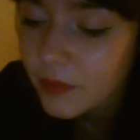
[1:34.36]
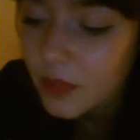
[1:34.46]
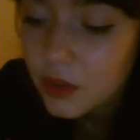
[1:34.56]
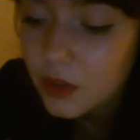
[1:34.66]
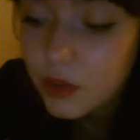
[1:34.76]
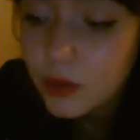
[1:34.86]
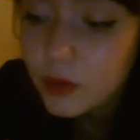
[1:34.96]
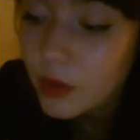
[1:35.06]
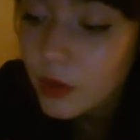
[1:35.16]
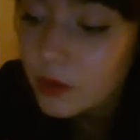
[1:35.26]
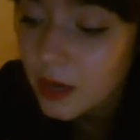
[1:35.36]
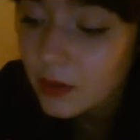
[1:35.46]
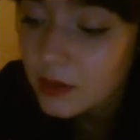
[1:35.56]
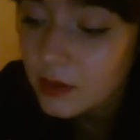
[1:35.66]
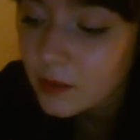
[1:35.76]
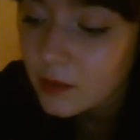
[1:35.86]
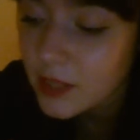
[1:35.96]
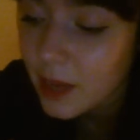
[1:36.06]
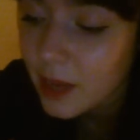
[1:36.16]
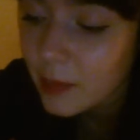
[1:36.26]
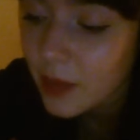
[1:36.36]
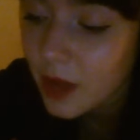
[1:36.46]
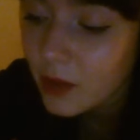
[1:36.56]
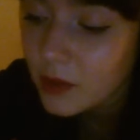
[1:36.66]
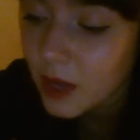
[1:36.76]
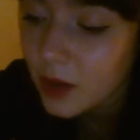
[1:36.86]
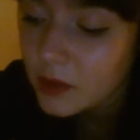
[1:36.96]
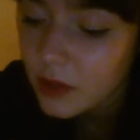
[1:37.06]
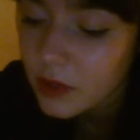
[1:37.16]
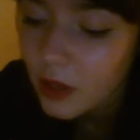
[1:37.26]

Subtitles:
to, no doubt, some damp outhouse,